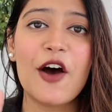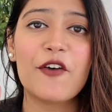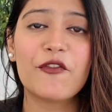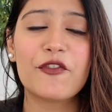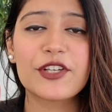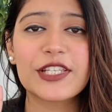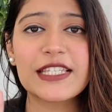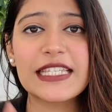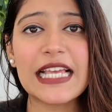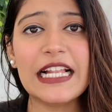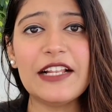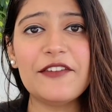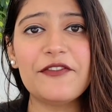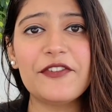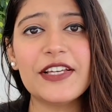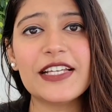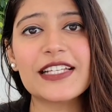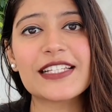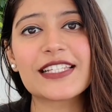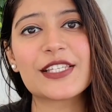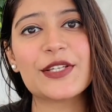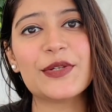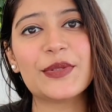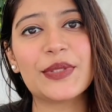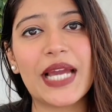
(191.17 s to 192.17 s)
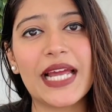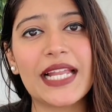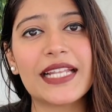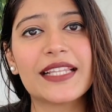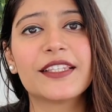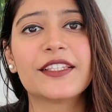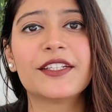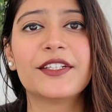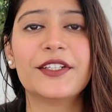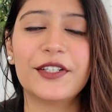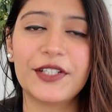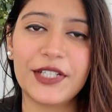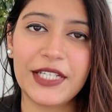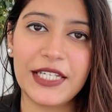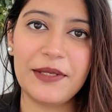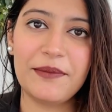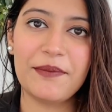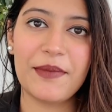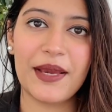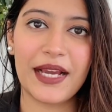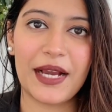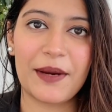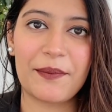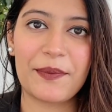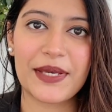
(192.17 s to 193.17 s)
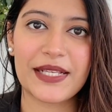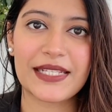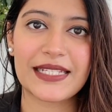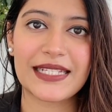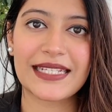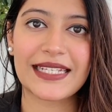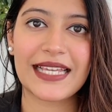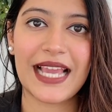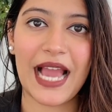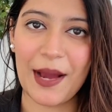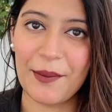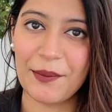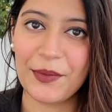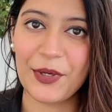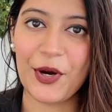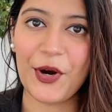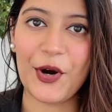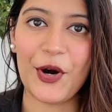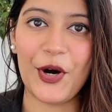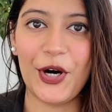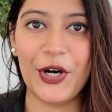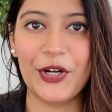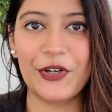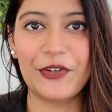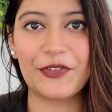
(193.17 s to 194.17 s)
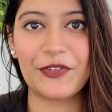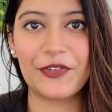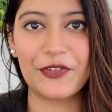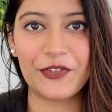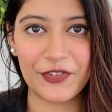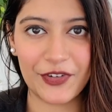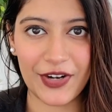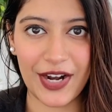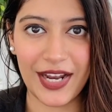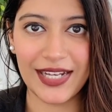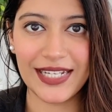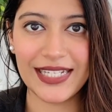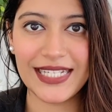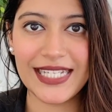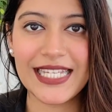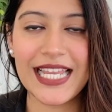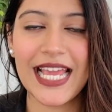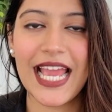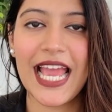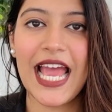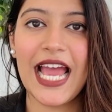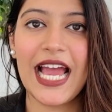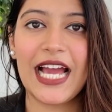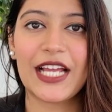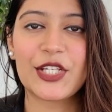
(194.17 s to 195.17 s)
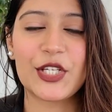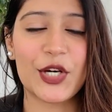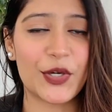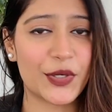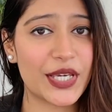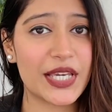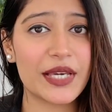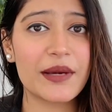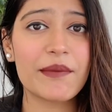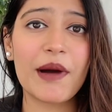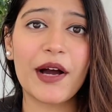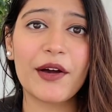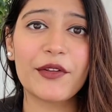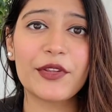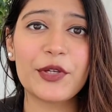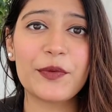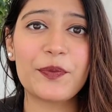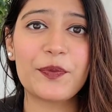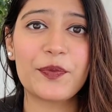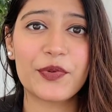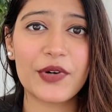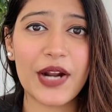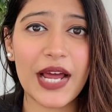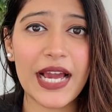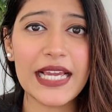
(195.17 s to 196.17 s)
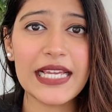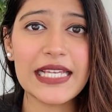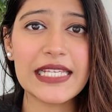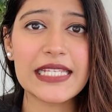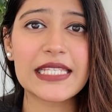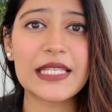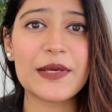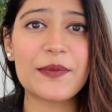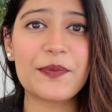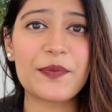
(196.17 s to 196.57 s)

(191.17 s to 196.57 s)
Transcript: For selfies, you get 13-megapixel camera on front. Talking about the price